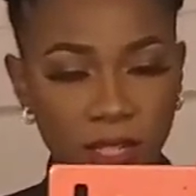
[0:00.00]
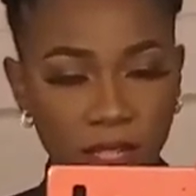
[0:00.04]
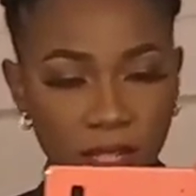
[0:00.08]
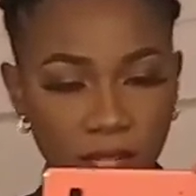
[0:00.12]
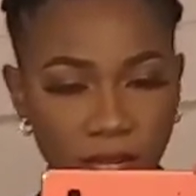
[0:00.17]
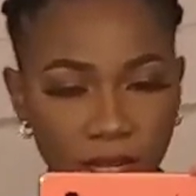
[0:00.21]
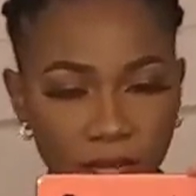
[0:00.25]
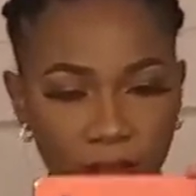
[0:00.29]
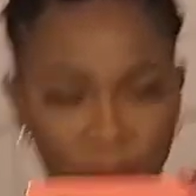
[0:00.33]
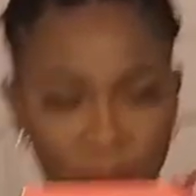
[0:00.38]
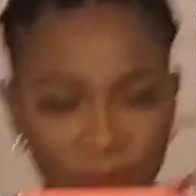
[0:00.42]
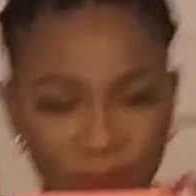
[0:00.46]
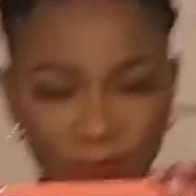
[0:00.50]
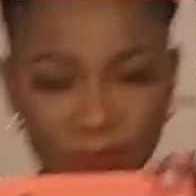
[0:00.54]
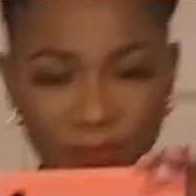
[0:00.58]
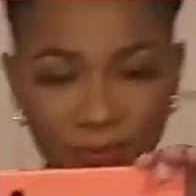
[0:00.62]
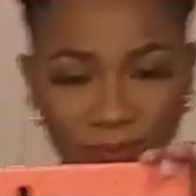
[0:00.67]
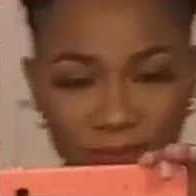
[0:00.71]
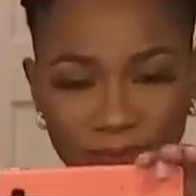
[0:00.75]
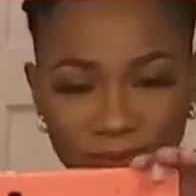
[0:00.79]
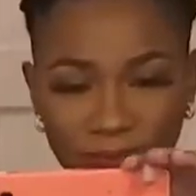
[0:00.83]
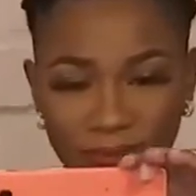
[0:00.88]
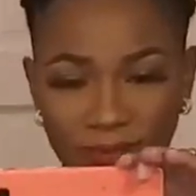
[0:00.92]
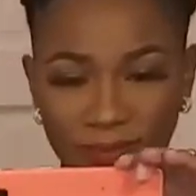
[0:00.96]
Yeah.
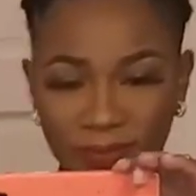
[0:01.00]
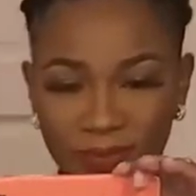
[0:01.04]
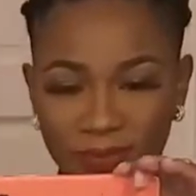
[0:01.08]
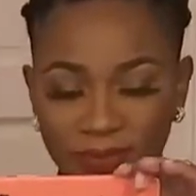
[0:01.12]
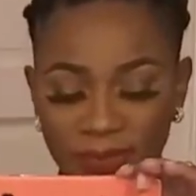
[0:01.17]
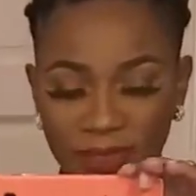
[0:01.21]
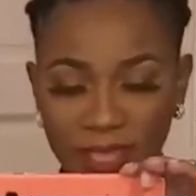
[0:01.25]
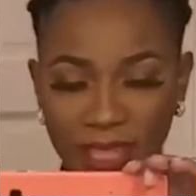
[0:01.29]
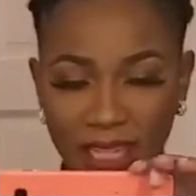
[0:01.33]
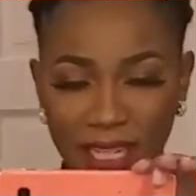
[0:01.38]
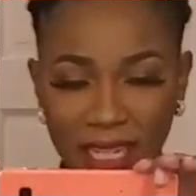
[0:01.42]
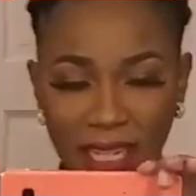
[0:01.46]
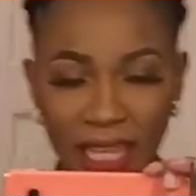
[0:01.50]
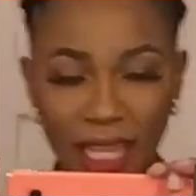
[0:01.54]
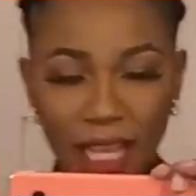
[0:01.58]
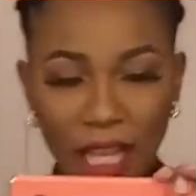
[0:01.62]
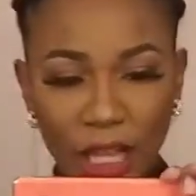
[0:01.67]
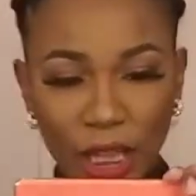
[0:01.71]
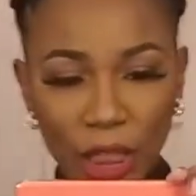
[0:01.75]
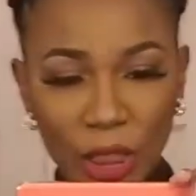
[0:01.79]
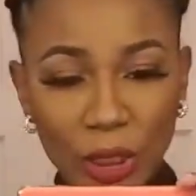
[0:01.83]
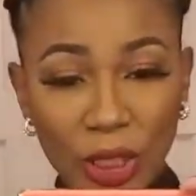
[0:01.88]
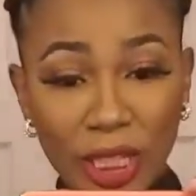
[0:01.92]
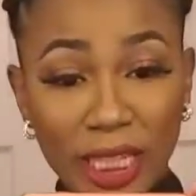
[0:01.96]

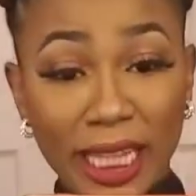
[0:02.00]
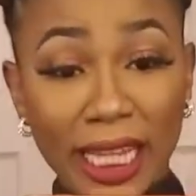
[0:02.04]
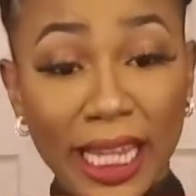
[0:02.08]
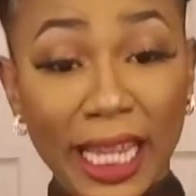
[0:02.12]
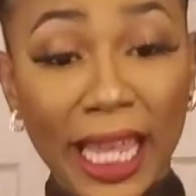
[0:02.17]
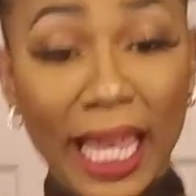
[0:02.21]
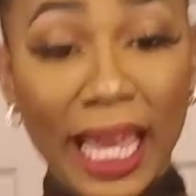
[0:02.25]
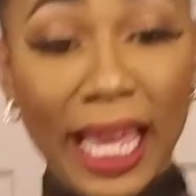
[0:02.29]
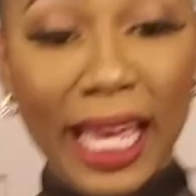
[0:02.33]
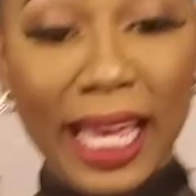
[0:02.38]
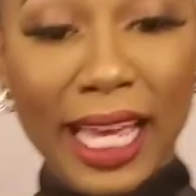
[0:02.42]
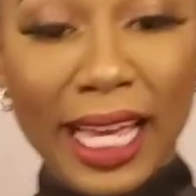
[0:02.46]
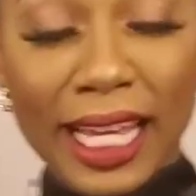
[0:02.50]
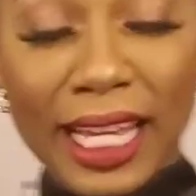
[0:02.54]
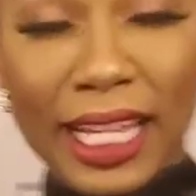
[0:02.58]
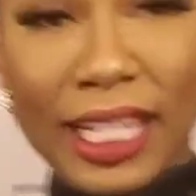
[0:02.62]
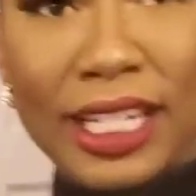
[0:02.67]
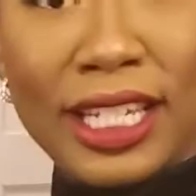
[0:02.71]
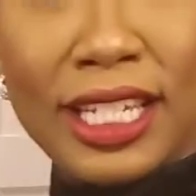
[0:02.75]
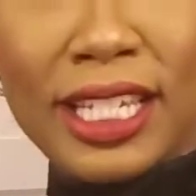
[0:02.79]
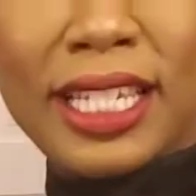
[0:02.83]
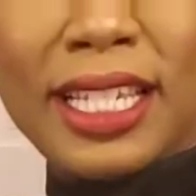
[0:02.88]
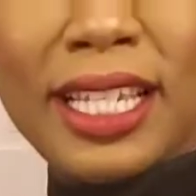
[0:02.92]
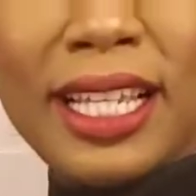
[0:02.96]
A little
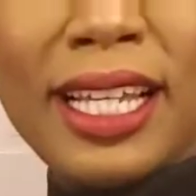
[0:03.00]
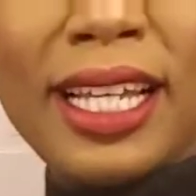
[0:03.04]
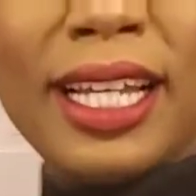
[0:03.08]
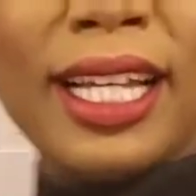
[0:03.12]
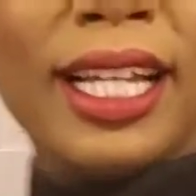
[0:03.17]
class